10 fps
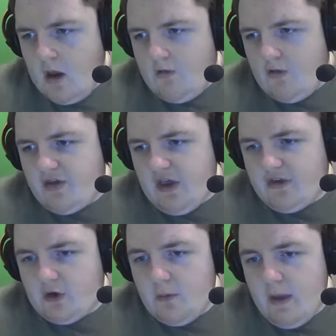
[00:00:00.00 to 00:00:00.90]
For
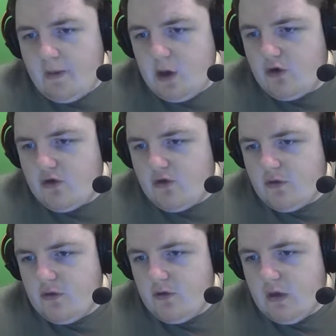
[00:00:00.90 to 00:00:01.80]
Atletico, maybe you just...
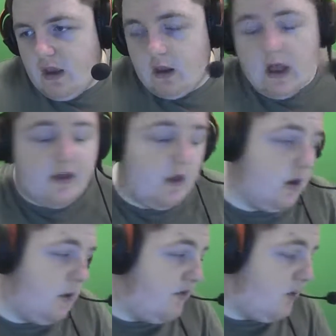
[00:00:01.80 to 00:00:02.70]

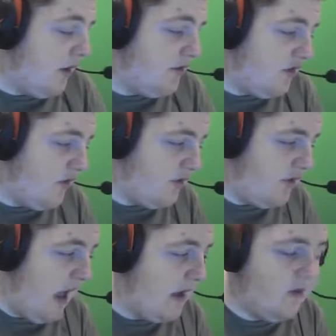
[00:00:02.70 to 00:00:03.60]
Luis Suarez is
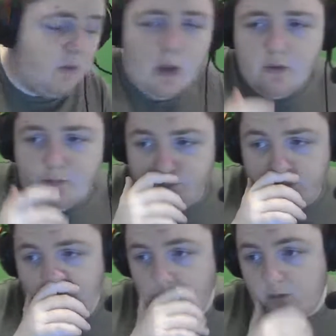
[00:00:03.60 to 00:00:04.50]
offside as well.
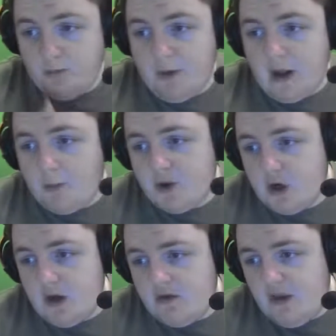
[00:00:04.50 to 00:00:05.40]
Big
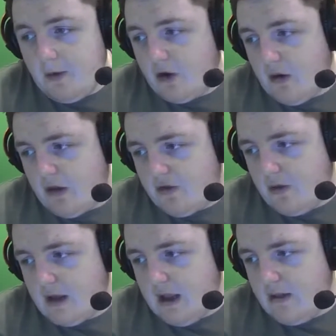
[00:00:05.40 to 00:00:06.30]
opportunities. Him and Carrasco
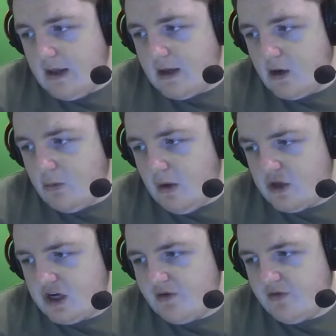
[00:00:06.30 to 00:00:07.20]
again linking up well.
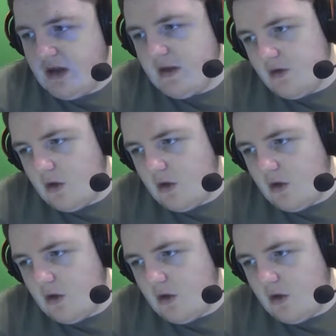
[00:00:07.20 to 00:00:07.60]
João Felix